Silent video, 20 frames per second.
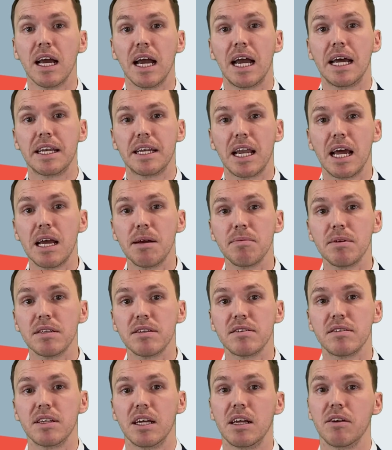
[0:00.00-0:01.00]
and
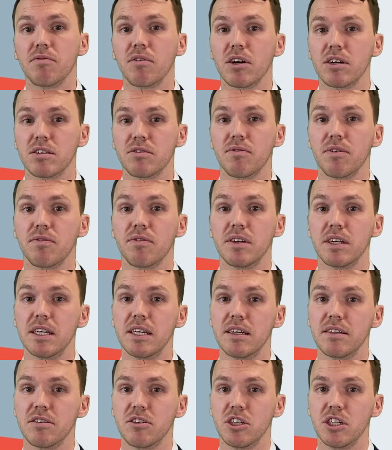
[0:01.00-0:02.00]
labels the invoice with an
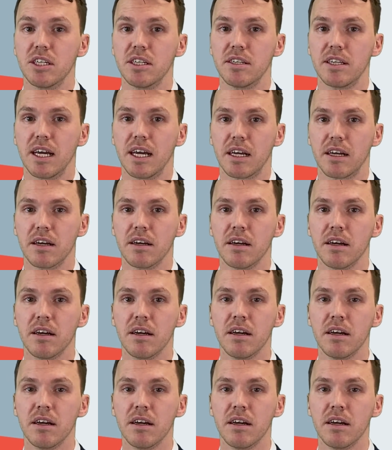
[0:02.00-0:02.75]
ESG tag.